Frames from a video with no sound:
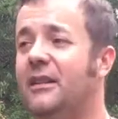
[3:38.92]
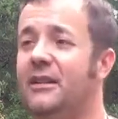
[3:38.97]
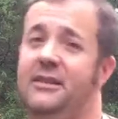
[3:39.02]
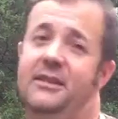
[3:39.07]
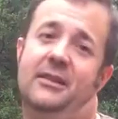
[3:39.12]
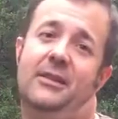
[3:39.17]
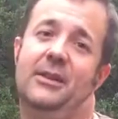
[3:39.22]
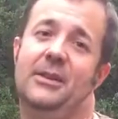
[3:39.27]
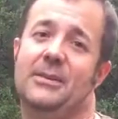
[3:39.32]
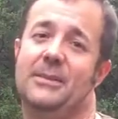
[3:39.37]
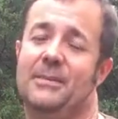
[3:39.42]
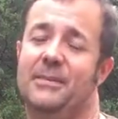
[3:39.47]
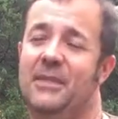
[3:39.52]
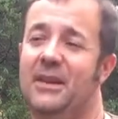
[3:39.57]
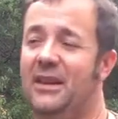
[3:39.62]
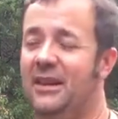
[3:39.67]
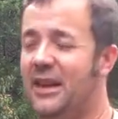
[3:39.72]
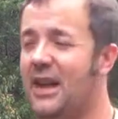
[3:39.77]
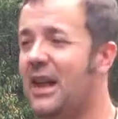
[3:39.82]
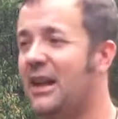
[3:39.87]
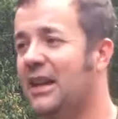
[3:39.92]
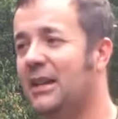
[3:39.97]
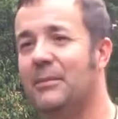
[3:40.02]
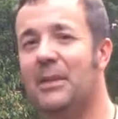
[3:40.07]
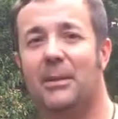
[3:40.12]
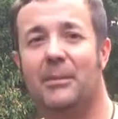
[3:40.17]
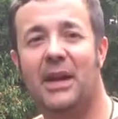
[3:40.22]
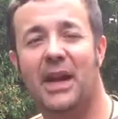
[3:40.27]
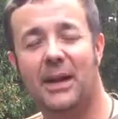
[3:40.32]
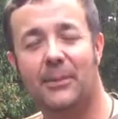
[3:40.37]
I got it in
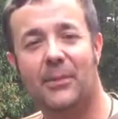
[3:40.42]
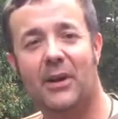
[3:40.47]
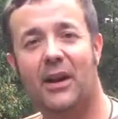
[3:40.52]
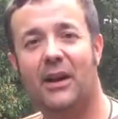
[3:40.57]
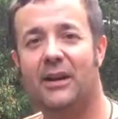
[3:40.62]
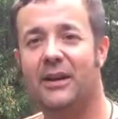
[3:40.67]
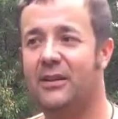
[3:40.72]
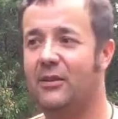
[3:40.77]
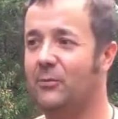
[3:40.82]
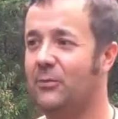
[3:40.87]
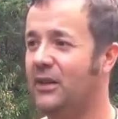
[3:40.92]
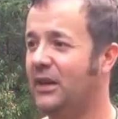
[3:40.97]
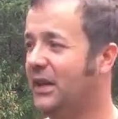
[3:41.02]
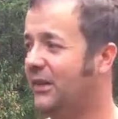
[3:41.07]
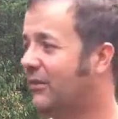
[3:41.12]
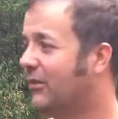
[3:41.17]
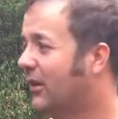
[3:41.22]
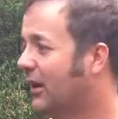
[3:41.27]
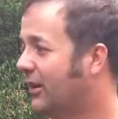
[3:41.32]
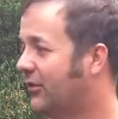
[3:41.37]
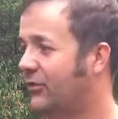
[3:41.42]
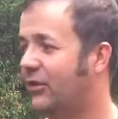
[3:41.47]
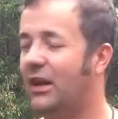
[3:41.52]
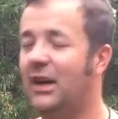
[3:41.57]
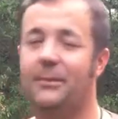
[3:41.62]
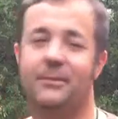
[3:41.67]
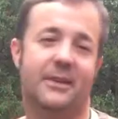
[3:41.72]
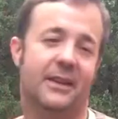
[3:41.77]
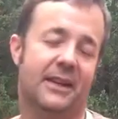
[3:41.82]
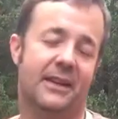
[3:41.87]
my back pocket or whatever, I
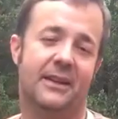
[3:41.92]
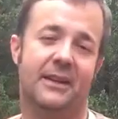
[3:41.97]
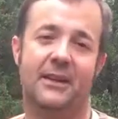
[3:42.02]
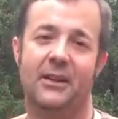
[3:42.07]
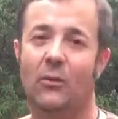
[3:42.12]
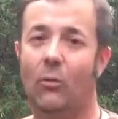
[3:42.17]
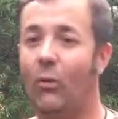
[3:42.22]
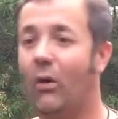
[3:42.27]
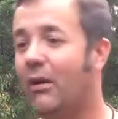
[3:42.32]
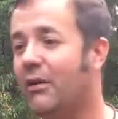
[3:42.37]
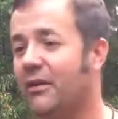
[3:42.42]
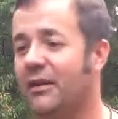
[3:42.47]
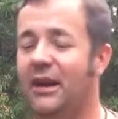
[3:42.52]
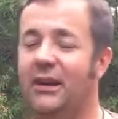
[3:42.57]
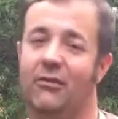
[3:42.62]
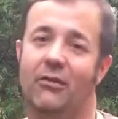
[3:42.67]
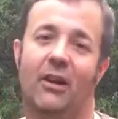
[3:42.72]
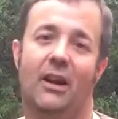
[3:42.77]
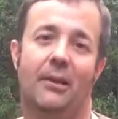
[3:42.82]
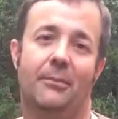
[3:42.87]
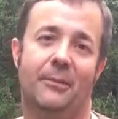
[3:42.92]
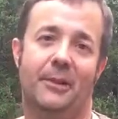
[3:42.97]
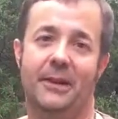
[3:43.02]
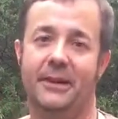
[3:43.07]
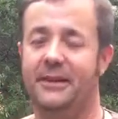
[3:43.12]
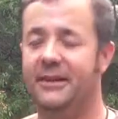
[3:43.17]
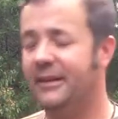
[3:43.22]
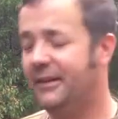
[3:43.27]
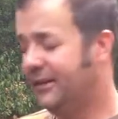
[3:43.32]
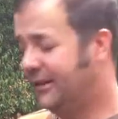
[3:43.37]
dropped it. Where did I drop
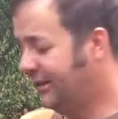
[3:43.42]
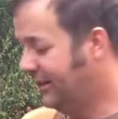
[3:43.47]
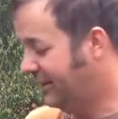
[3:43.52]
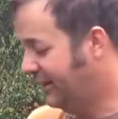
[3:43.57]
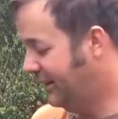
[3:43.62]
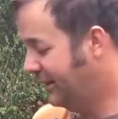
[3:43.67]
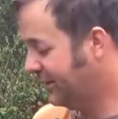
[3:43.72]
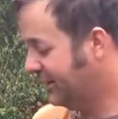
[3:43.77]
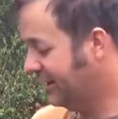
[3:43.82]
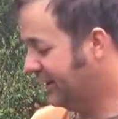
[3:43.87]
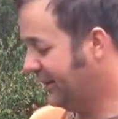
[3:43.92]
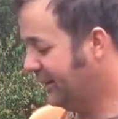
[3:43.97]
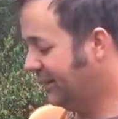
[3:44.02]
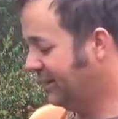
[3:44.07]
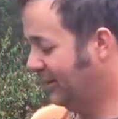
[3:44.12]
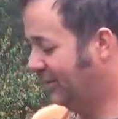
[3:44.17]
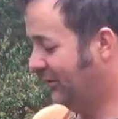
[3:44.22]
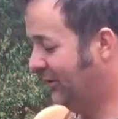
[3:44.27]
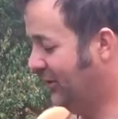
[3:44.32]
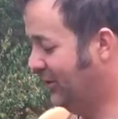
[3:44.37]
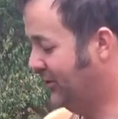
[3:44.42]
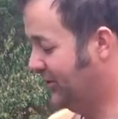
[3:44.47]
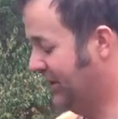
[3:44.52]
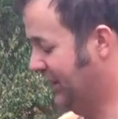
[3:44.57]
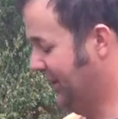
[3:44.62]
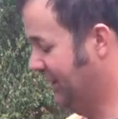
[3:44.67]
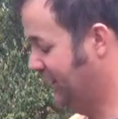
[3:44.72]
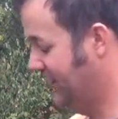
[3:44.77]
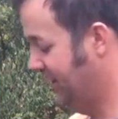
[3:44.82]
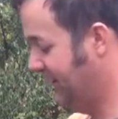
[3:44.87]
it? This guy, you don't lose
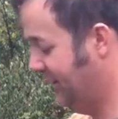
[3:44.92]
it.